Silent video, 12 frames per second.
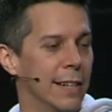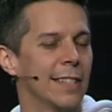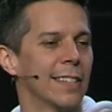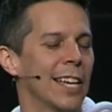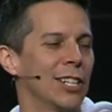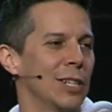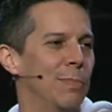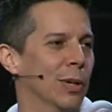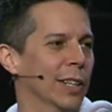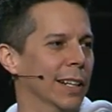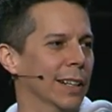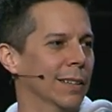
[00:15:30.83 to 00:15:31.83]
He's essentially
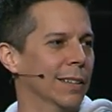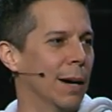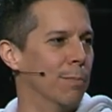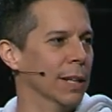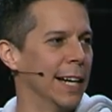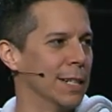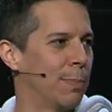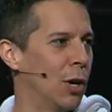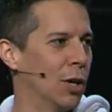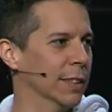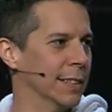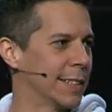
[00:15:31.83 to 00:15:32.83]
putting a blind
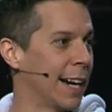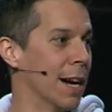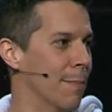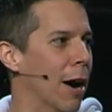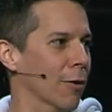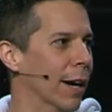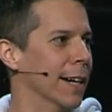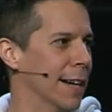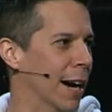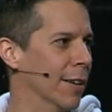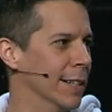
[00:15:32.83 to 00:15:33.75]
Paul in timeout right now.